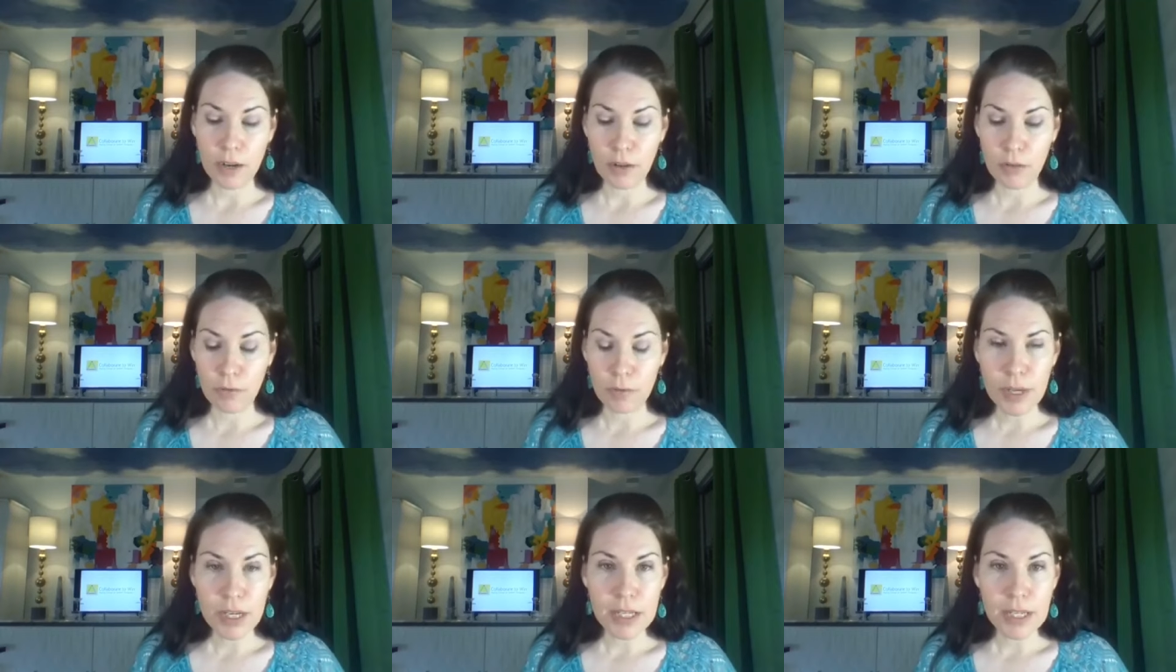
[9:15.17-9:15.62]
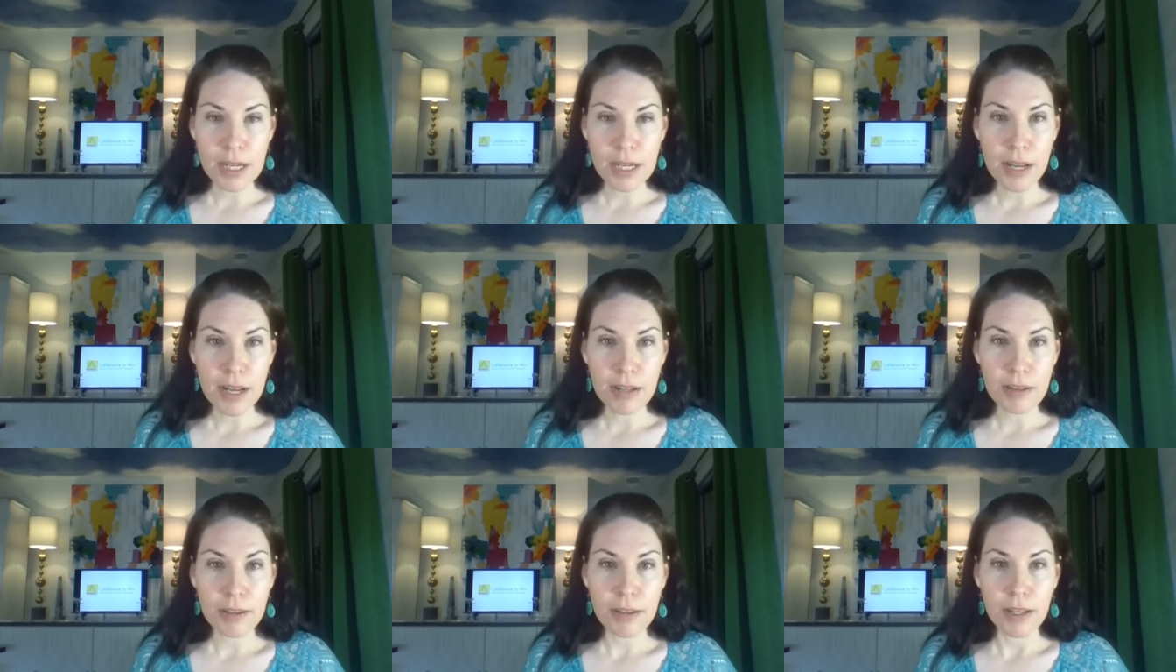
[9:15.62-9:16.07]

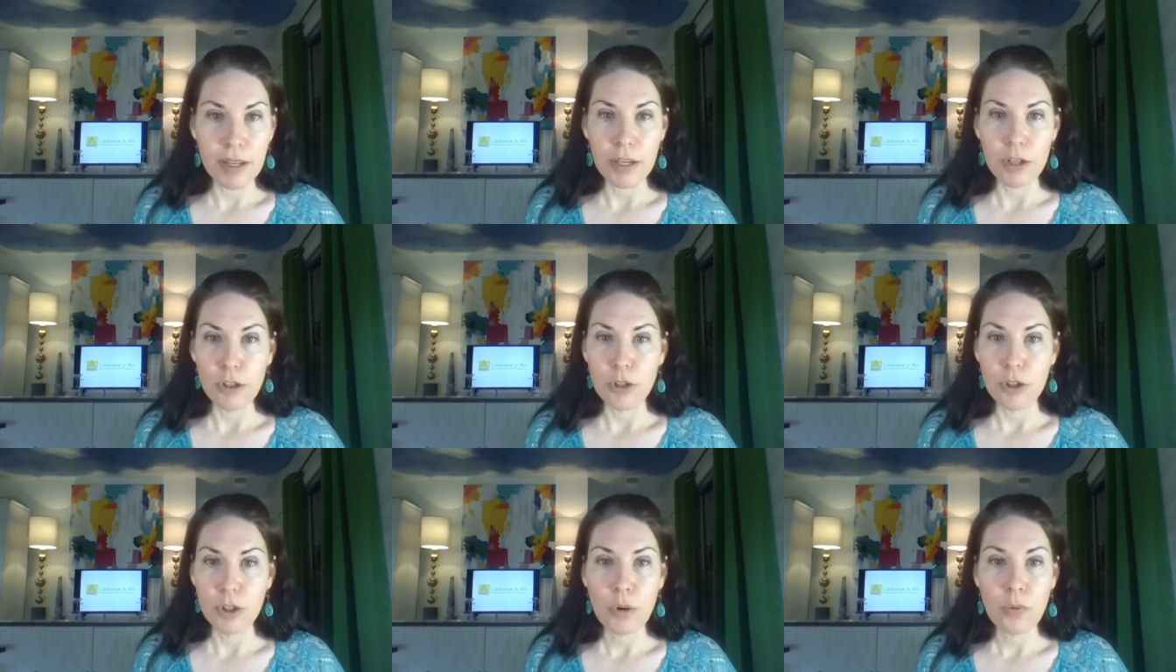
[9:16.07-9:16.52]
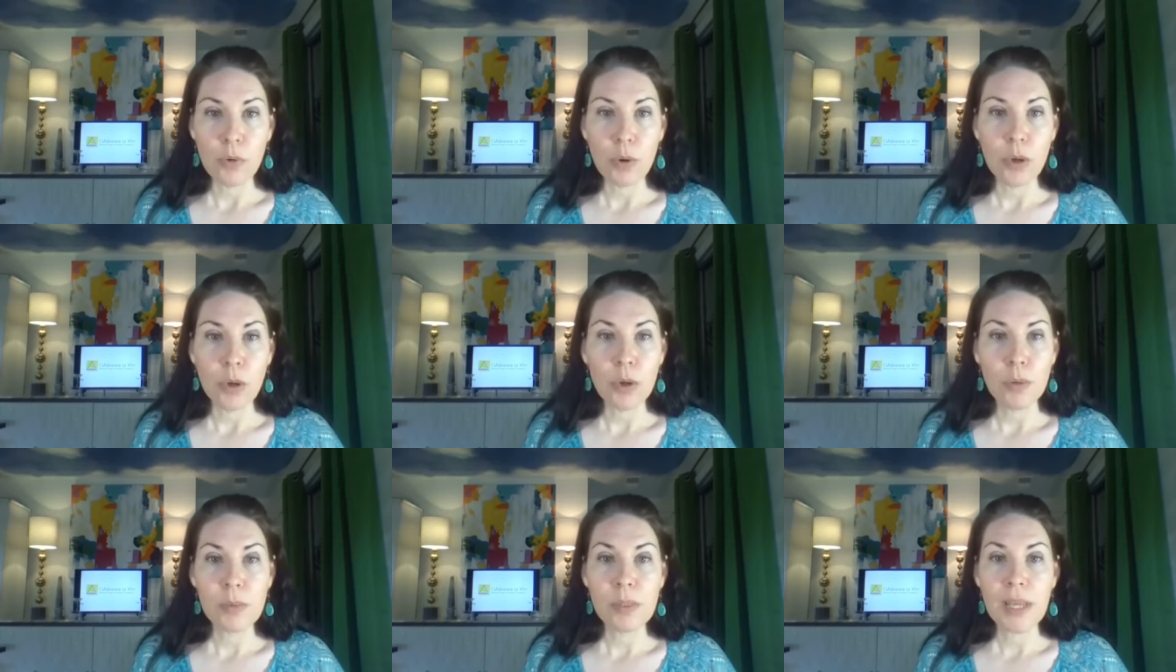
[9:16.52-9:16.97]
retail,
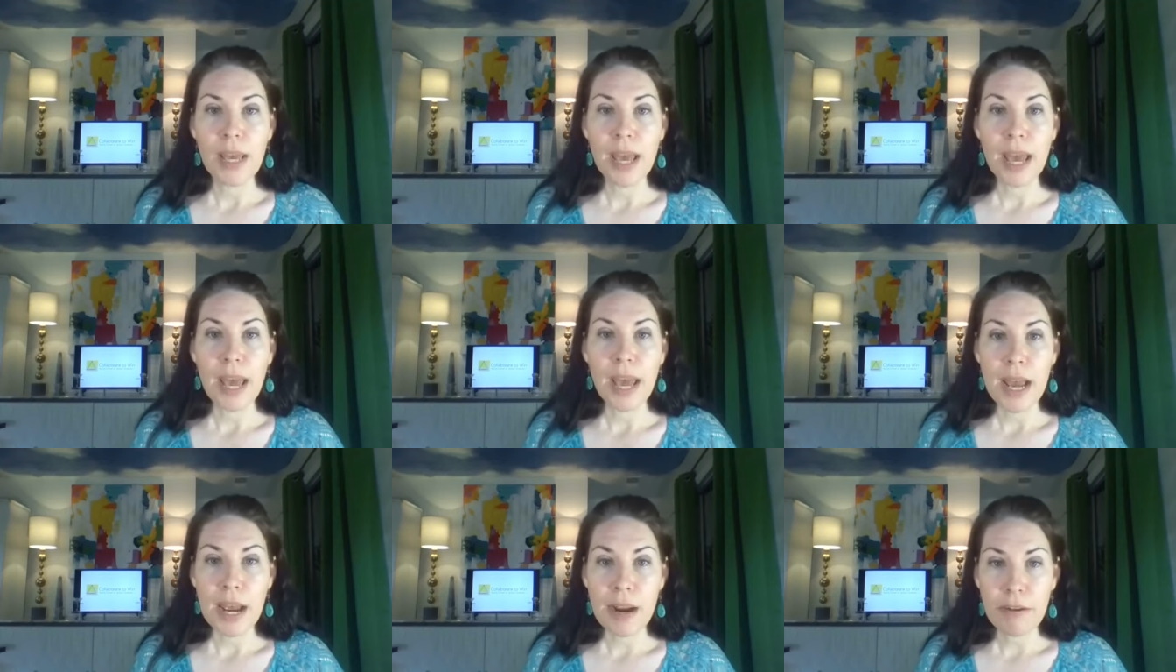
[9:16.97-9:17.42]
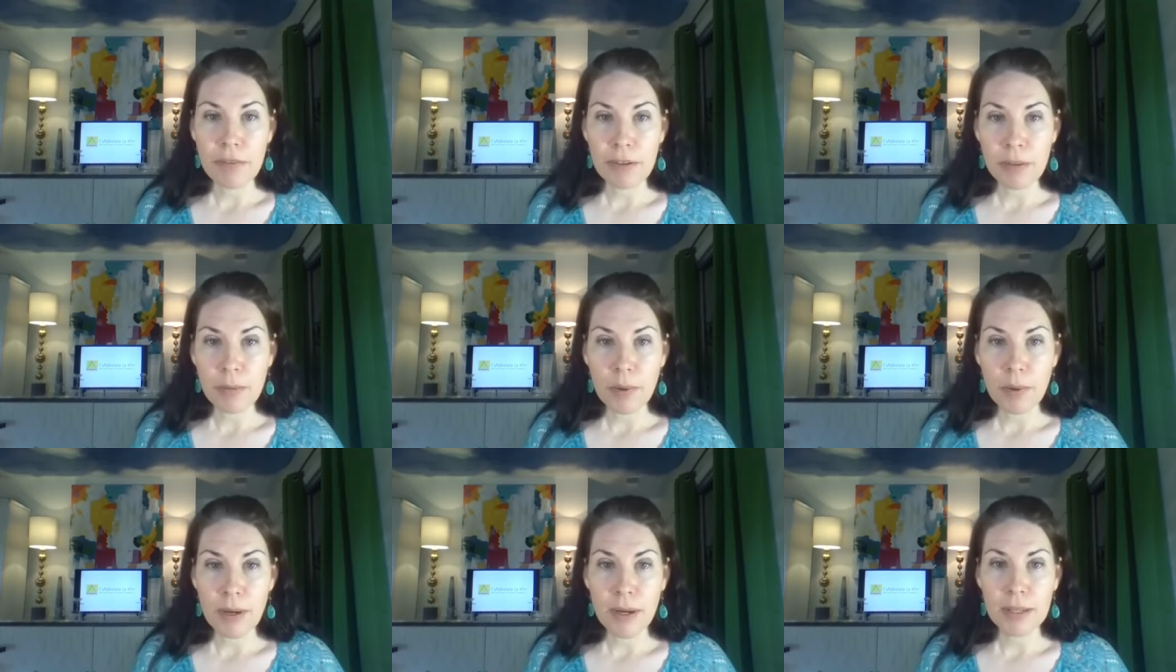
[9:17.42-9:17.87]
showrooms,
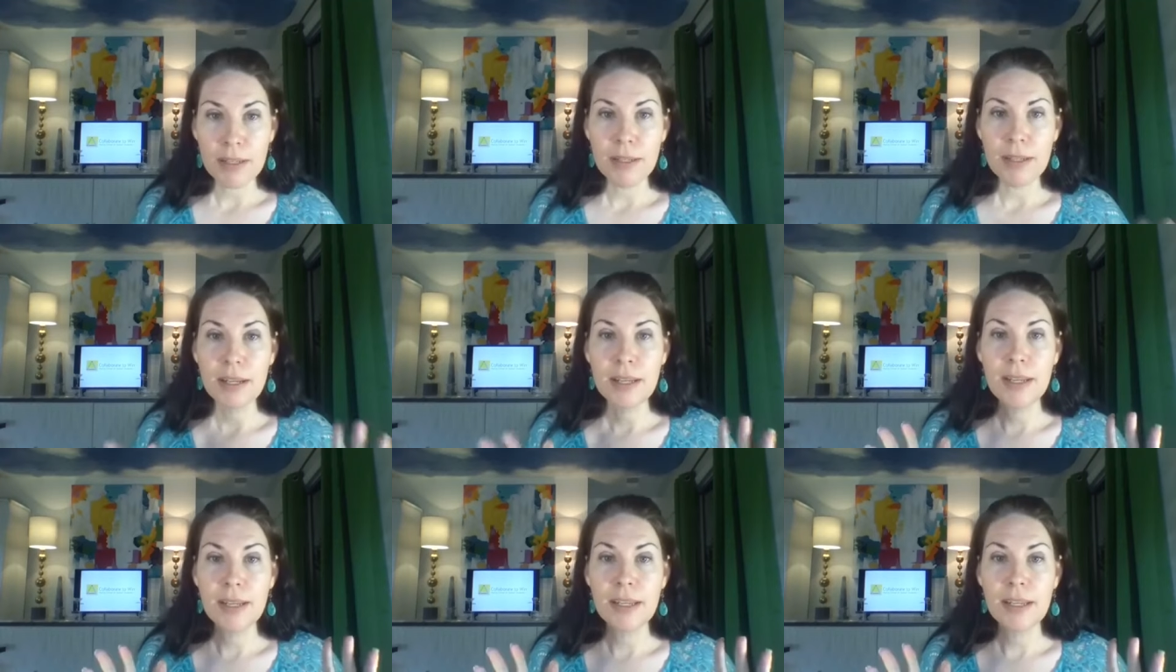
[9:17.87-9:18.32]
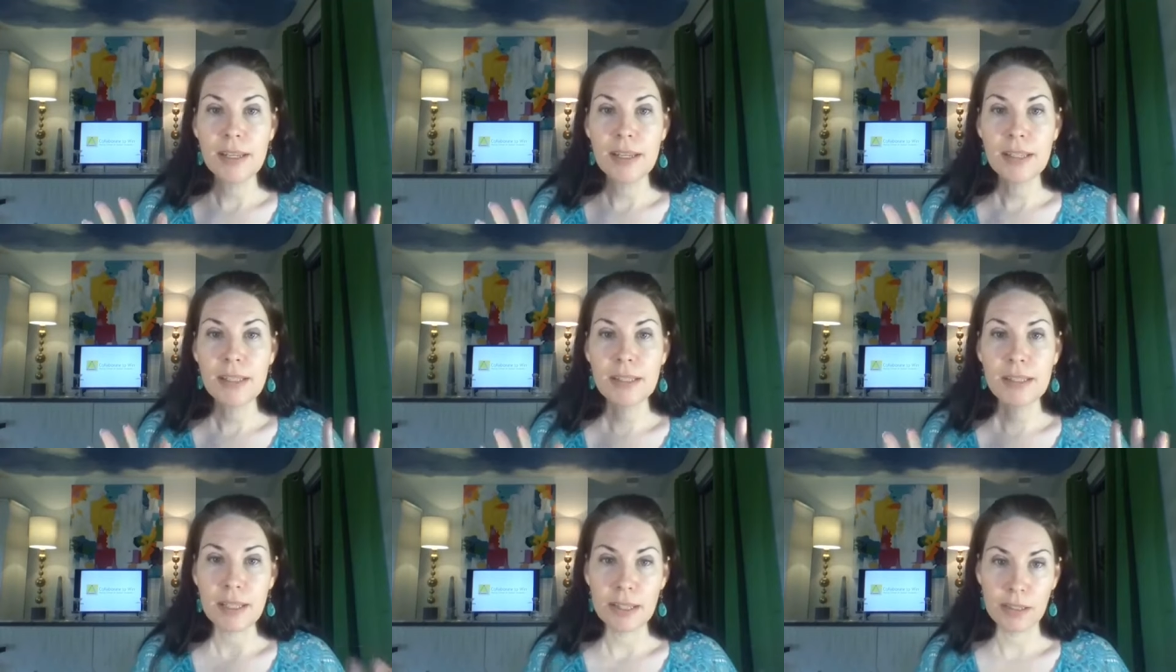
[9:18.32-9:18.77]
everyone
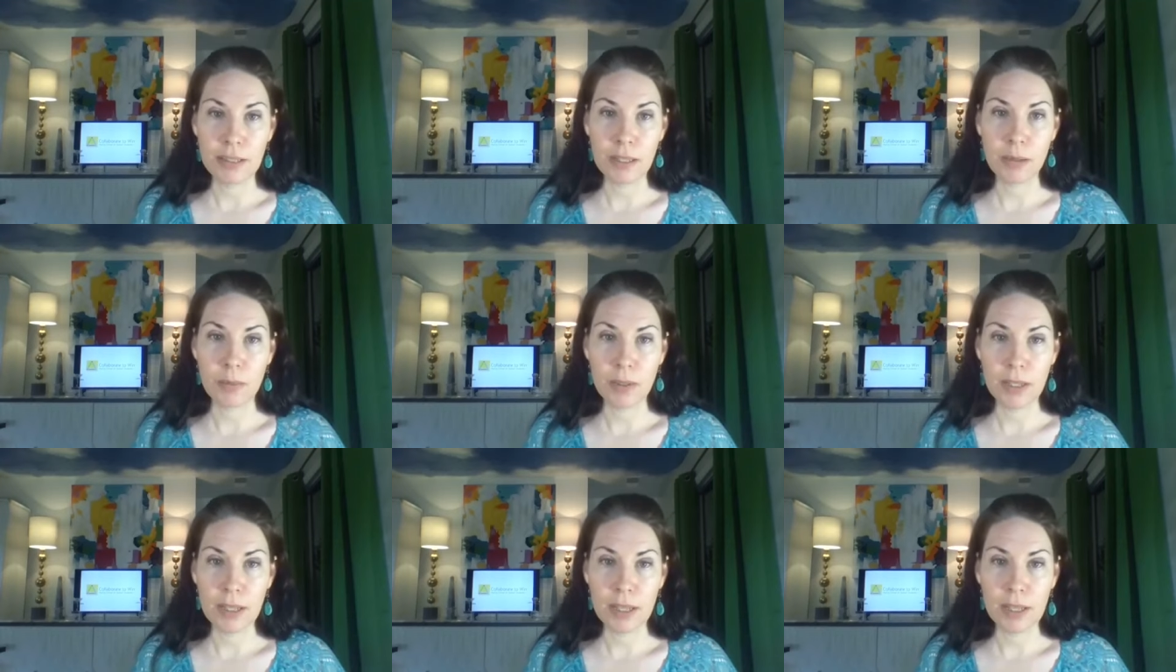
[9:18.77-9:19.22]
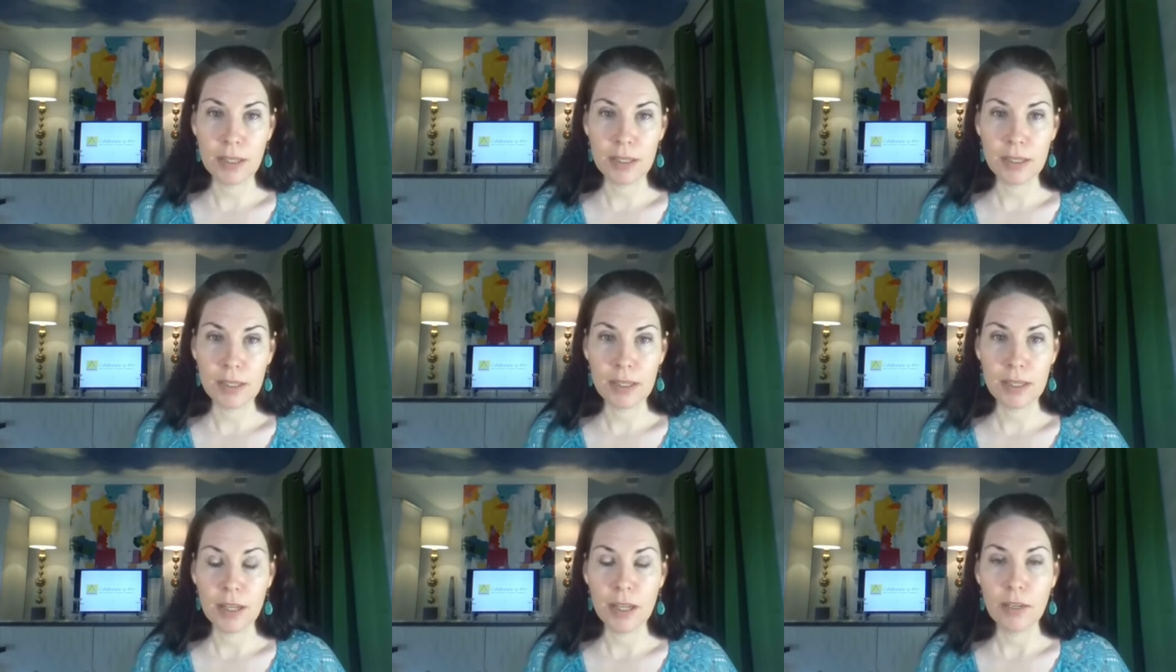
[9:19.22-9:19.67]
is dealing with
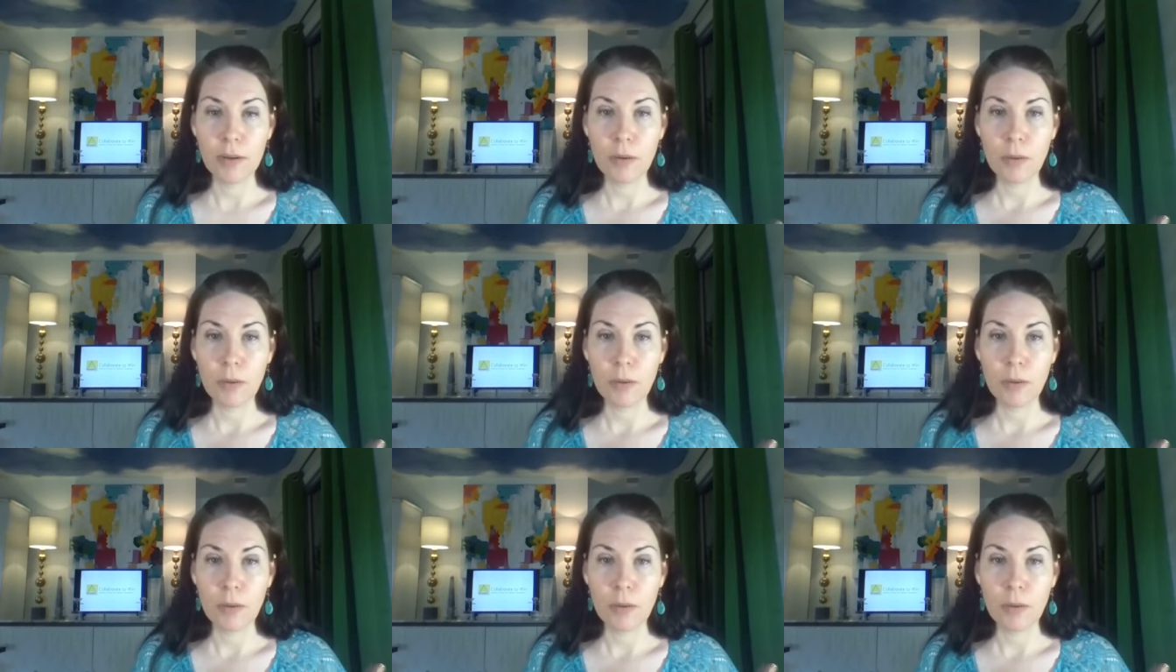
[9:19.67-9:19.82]
this.